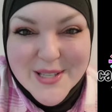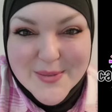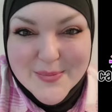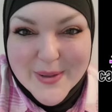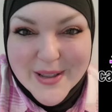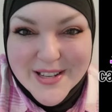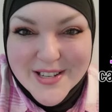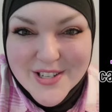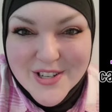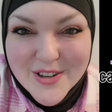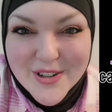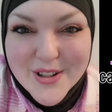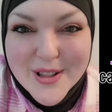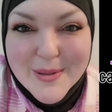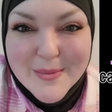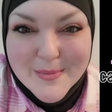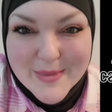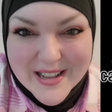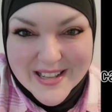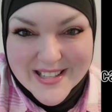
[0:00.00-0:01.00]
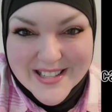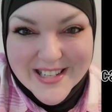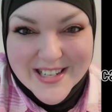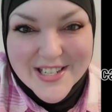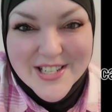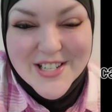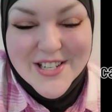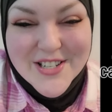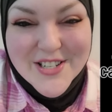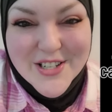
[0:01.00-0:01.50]
Or
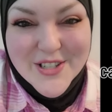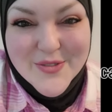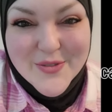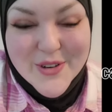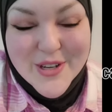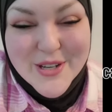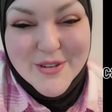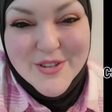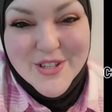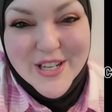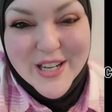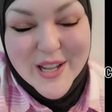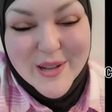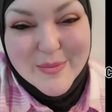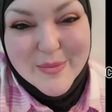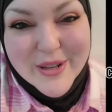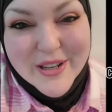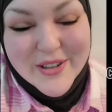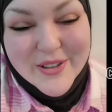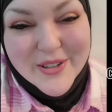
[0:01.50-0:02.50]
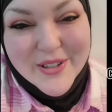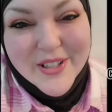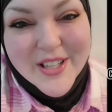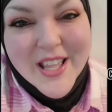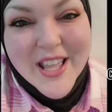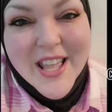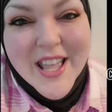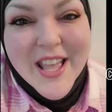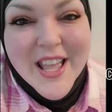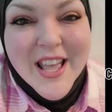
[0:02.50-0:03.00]
maybe you just have a pressing question
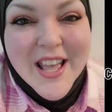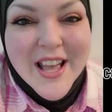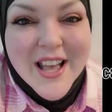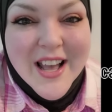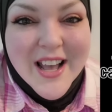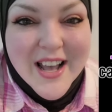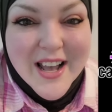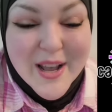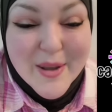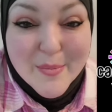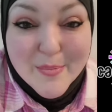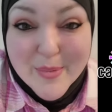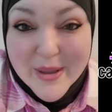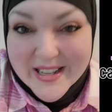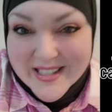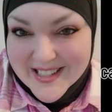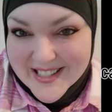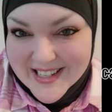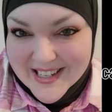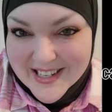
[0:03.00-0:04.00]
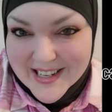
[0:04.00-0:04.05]
for me you want answered?